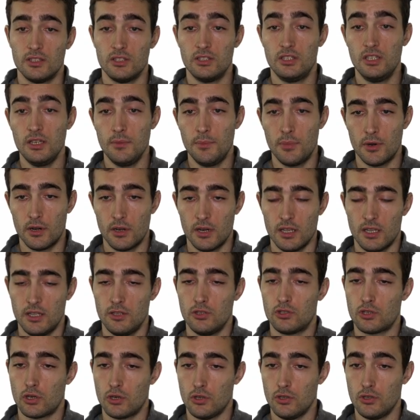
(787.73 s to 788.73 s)
deeper,
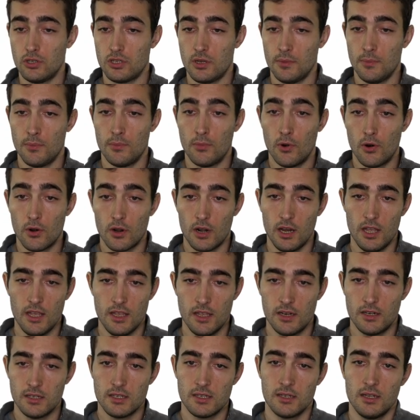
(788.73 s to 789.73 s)
introducing more
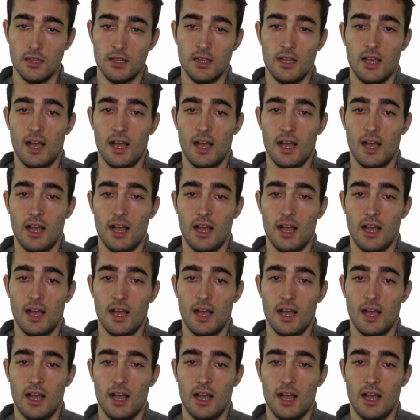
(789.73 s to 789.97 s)
layers,